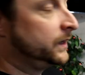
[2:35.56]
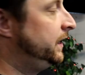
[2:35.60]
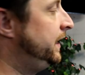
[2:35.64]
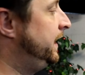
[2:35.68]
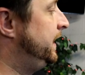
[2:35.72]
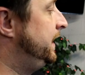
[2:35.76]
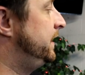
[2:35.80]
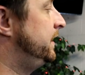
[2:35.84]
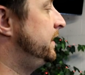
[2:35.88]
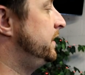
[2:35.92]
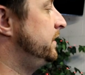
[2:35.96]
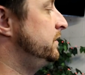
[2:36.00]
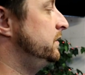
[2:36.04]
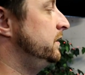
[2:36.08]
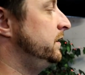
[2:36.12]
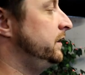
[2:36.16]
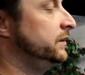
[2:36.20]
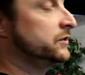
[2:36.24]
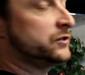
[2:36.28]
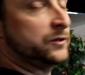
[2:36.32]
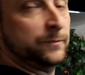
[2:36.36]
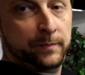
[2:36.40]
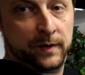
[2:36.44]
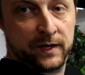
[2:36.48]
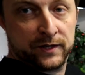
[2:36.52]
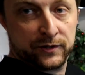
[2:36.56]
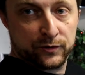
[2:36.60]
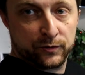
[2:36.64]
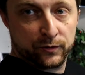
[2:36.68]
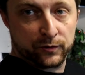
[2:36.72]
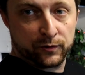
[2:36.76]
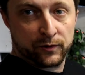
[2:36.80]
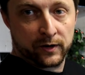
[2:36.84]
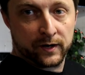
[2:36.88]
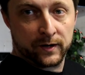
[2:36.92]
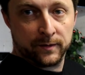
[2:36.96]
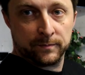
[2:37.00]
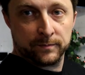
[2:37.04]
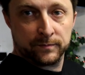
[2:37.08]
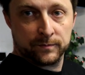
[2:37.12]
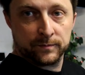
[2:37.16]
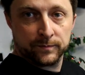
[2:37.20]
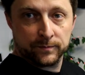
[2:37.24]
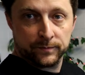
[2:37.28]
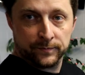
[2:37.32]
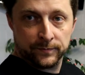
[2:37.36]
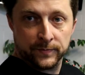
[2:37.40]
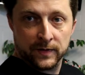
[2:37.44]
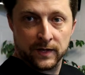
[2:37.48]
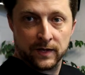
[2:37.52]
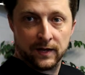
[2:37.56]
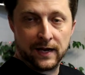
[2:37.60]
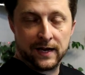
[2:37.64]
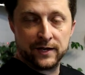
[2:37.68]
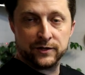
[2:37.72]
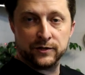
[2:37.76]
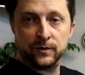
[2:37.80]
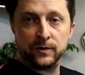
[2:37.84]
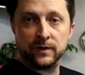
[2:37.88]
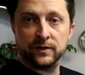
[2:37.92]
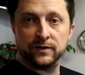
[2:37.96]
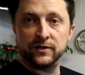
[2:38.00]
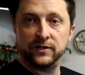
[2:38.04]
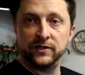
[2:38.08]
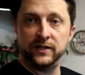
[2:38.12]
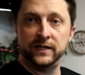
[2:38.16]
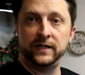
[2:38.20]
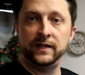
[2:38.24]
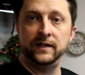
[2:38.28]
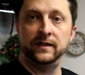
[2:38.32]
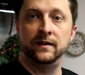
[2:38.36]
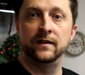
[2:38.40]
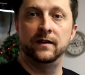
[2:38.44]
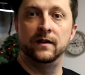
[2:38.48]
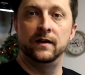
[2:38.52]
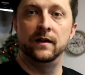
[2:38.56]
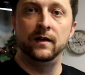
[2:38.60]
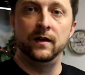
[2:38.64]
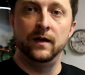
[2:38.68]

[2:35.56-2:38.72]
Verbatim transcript: and it's a pistol grip, as you can see.